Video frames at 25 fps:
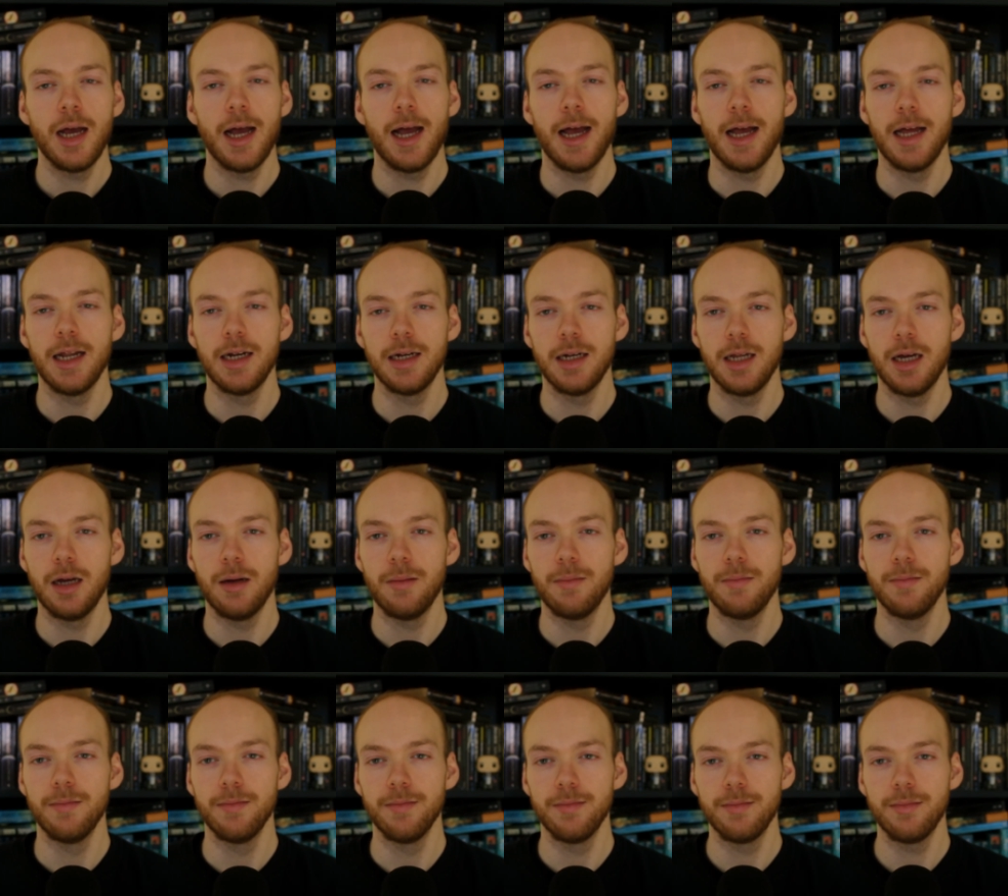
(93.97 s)

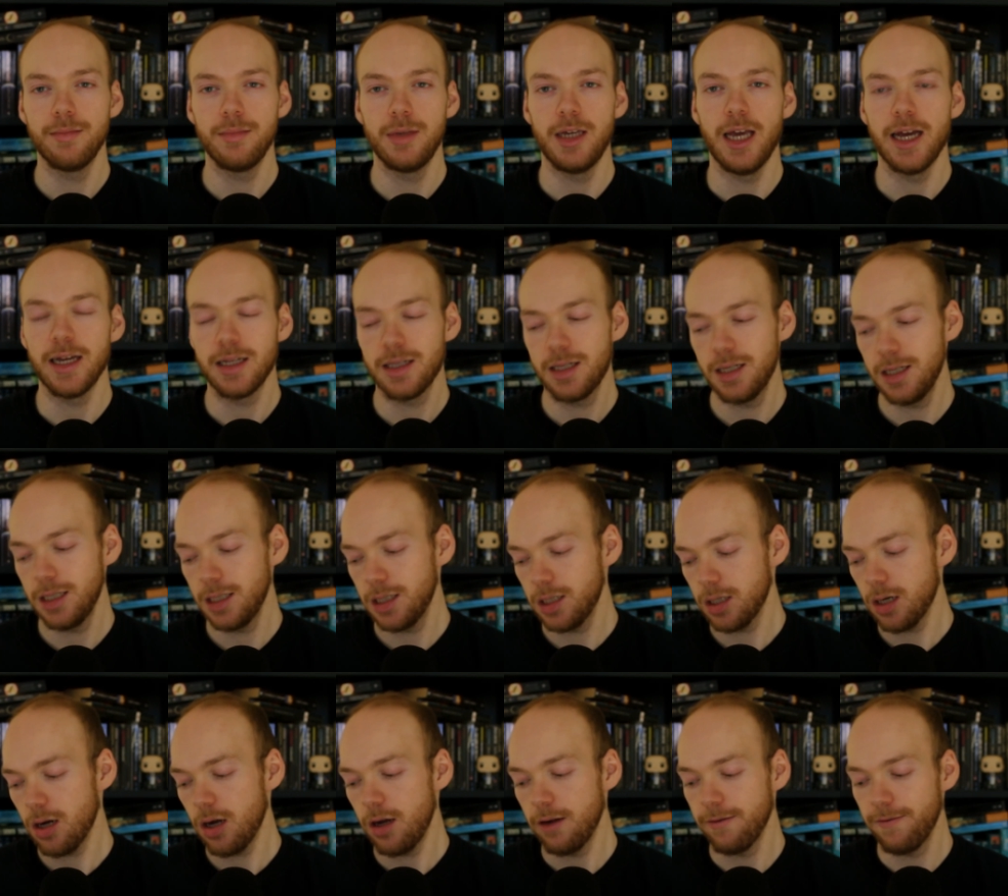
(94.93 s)
And yes,
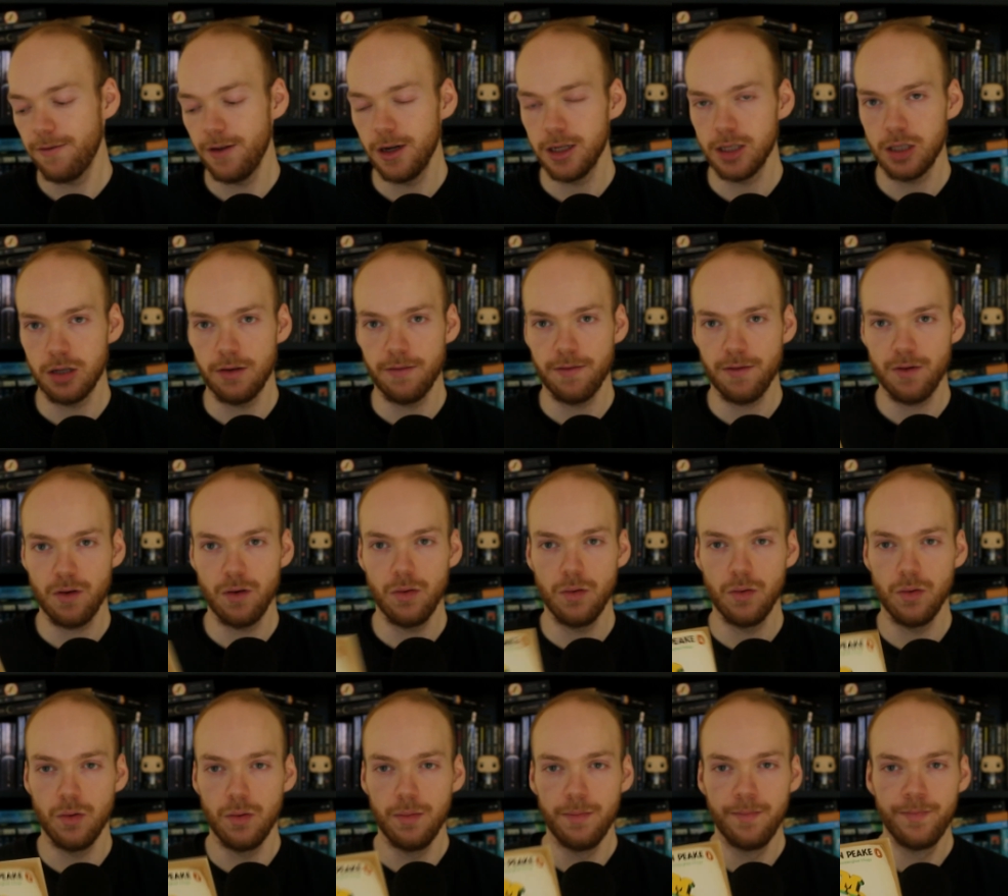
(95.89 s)
it's quite a
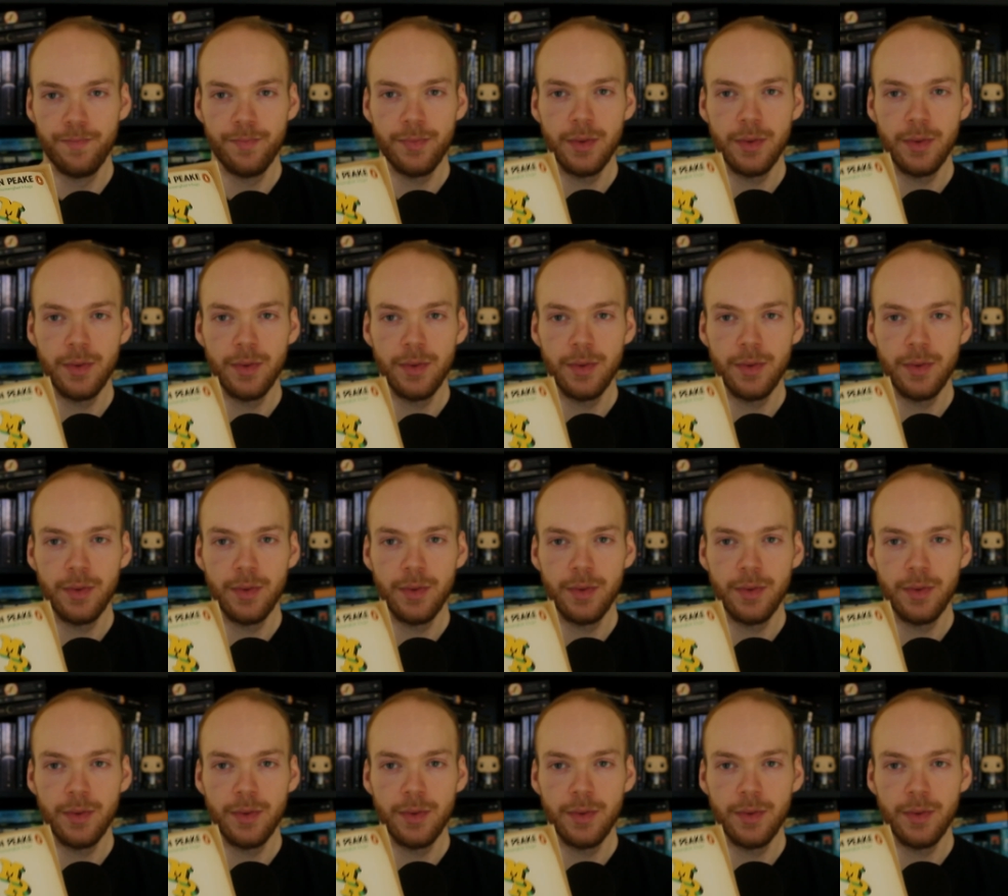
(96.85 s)
philosophical